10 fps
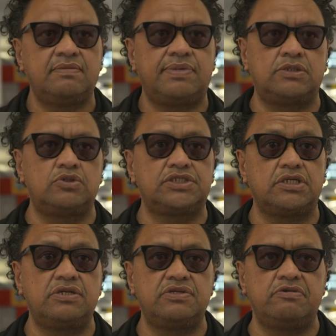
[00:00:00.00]
but
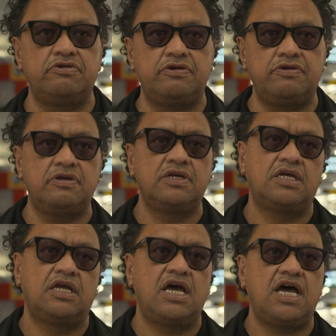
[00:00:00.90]
also there
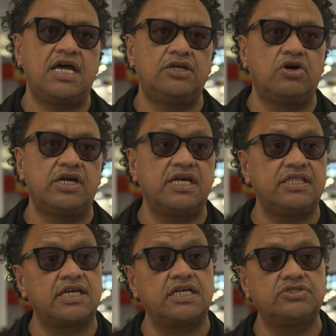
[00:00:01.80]
were nine
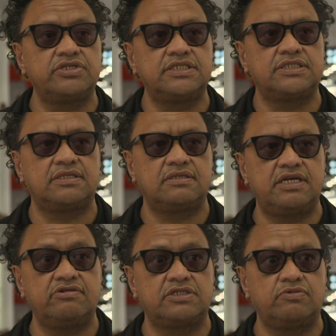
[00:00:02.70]
other countries
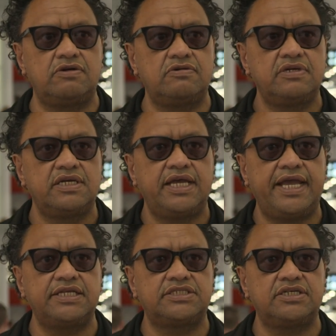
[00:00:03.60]
there as well.
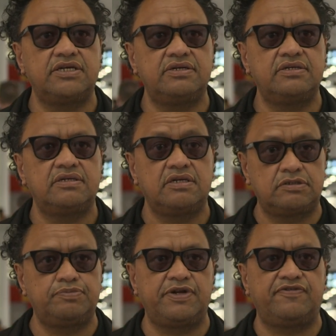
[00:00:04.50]
And so it
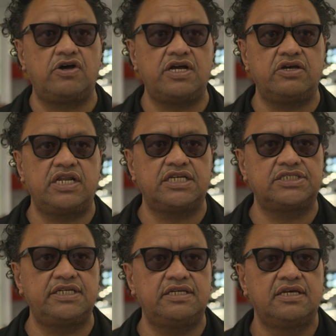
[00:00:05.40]
was a bit of a highlight
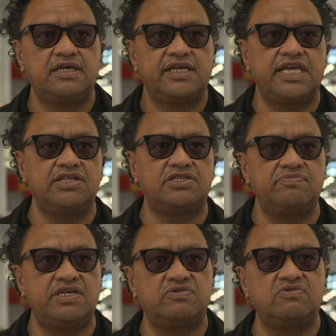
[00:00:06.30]
actually getting to
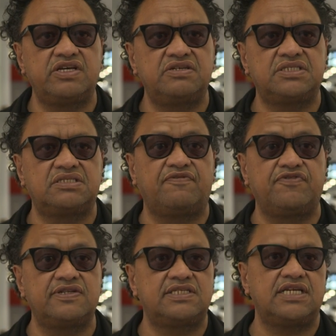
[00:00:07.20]
meet all those
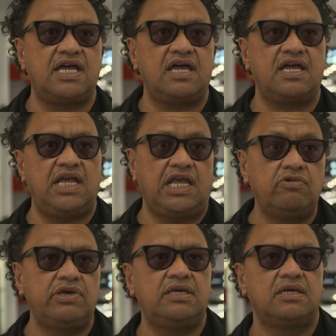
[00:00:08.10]
different
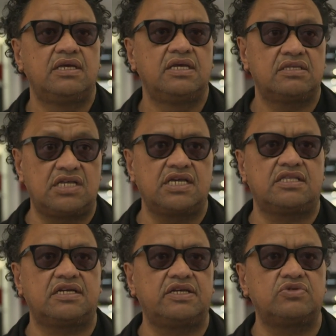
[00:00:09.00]
iwi,
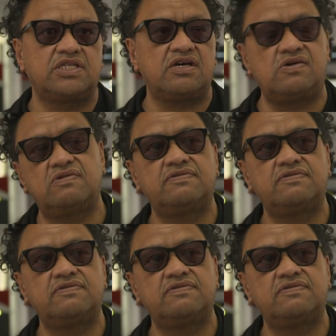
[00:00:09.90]
taketake o te ao.